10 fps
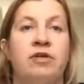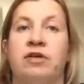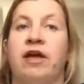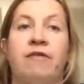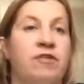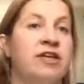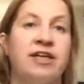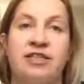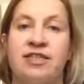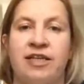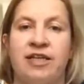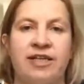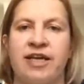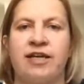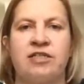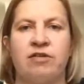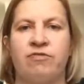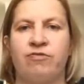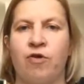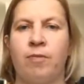If you need to link data
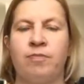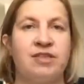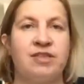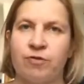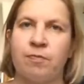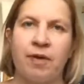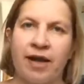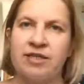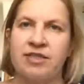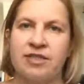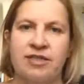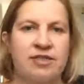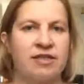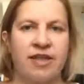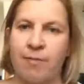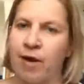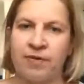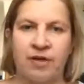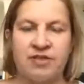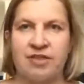from different places, then they might be
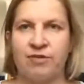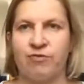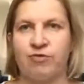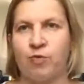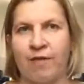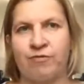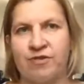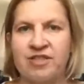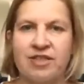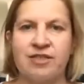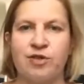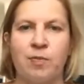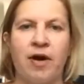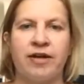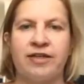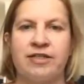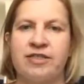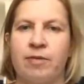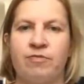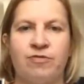using different references. You might need
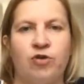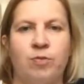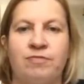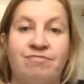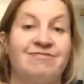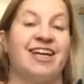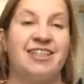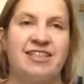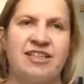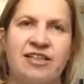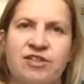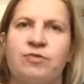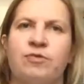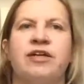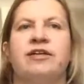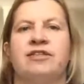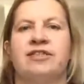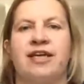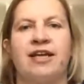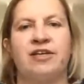some form of data dictionary to
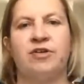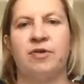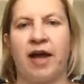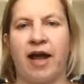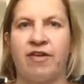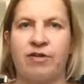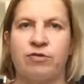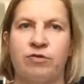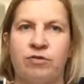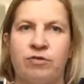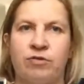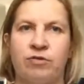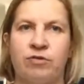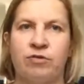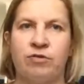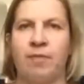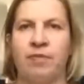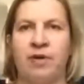tell you how that all joins up.